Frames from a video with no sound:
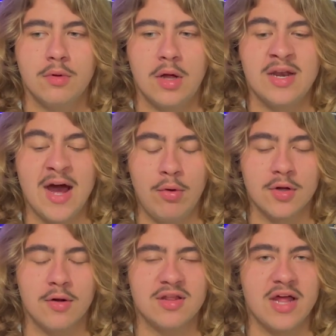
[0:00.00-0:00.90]
And now we'll
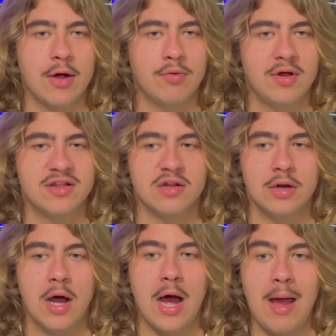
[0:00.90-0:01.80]
go to Zach
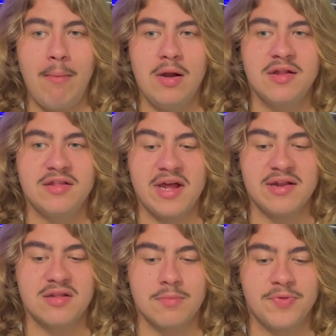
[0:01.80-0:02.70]
Wilson. I'm going to say
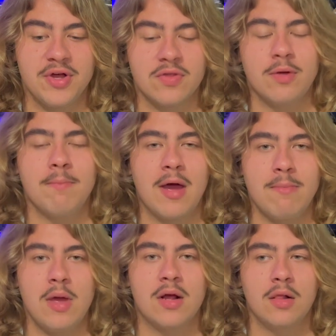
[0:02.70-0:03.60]
something that
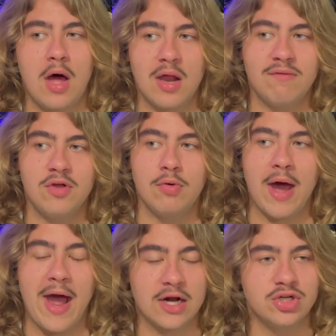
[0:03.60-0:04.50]
might make a lot of you
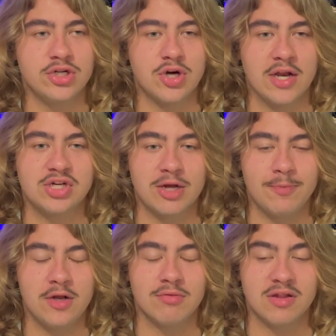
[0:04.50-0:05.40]
actually try to check
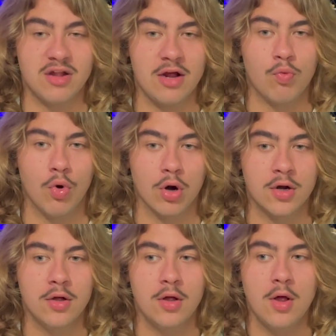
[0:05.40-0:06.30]
me into a psych
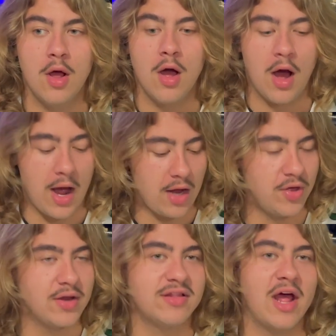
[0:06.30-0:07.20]
ward. I
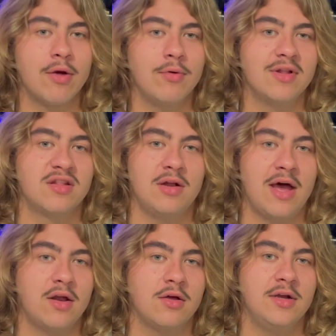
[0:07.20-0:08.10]
thought Zach Wilson
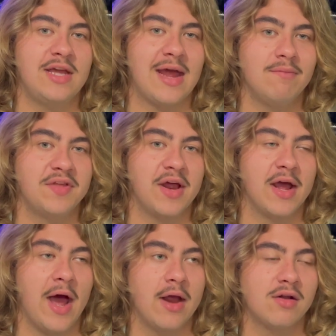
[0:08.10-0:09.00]
had a good game
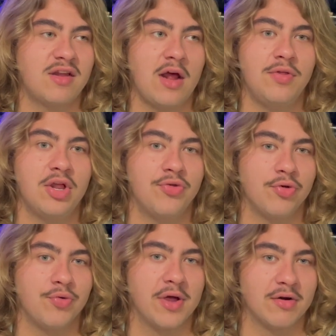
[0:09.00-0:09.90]
today. I understand that he
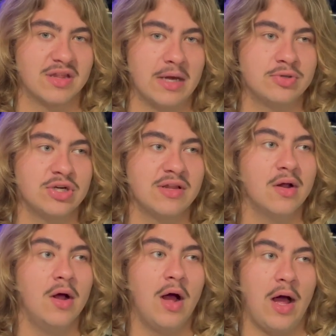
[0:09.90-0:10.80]
threw three interceptions.
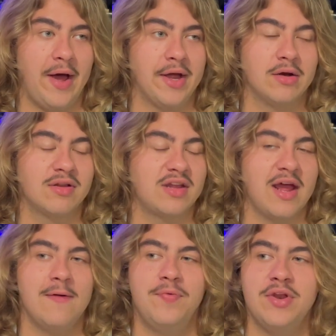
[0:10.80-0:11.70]
I
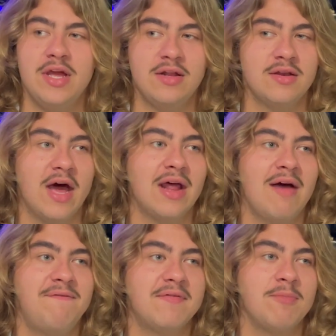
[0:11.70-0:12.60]
understand that he did not
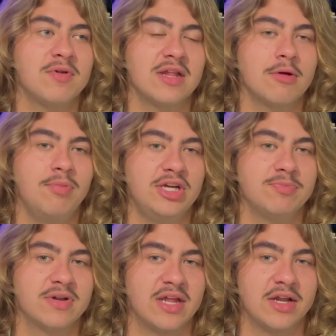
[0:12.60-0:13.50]
have 50%
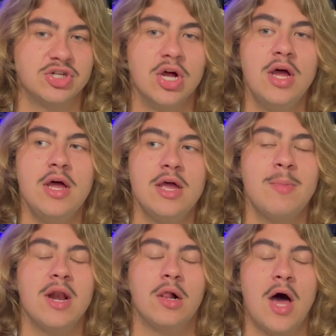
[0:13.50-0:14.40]
completion percentage. He
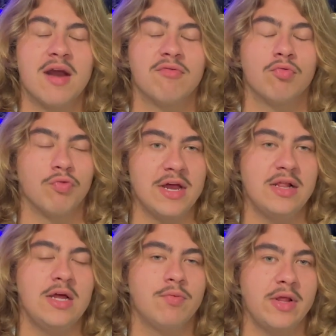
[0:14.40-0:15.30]
made a lot of
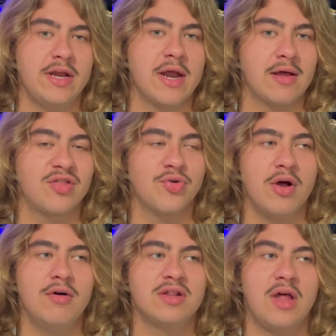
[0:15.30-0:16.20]
really, really nice
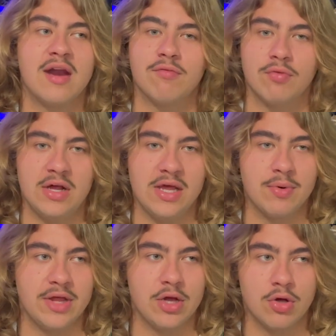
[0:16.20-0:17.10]
throws, a lot of really,
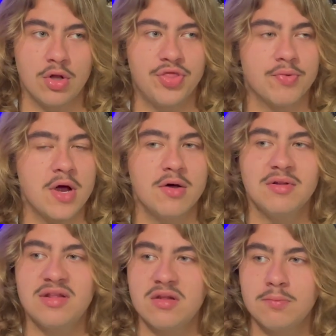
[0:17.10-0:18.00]
really good
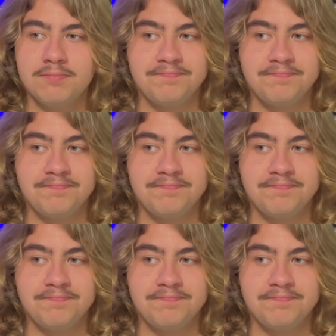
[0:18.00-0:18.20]
throws.